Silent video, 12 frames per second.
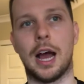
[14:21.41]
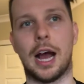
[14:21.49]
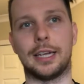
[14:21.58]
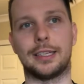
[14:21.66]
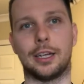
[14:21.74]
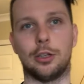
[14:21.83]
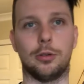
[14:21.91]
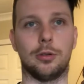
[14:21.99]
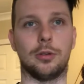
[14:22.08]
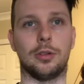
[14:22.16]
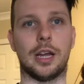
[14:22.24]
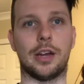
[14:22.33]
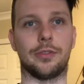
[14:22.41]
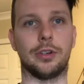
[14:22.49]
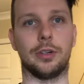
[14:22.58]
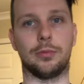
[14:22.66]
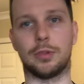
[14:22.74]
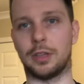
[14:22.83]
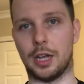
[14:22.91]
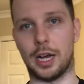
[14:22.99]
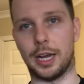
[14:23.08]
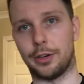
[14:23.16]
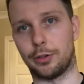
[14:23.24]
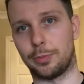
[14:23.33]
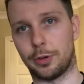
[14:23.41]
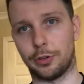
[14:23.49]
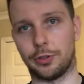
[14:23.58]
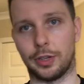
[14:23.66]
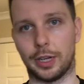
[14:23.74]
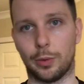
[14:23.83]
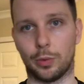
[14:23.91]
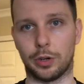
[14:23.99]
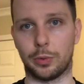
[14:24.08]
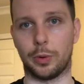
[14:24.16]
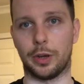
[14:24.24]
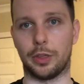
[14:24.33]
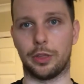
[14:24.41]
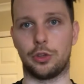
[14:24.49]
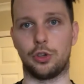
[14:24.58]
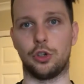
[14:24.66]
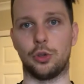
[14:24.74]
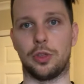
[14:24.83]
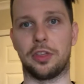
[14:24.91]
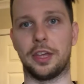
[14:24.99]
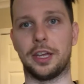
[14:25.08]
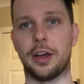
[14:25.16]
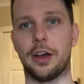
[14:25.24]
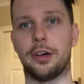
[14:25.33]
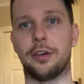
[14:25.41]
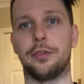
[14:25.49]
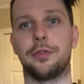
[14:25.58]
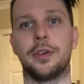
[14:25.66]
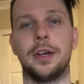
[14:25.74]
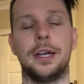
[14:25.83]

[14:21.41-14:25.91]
I tell every client or person that I work with to think of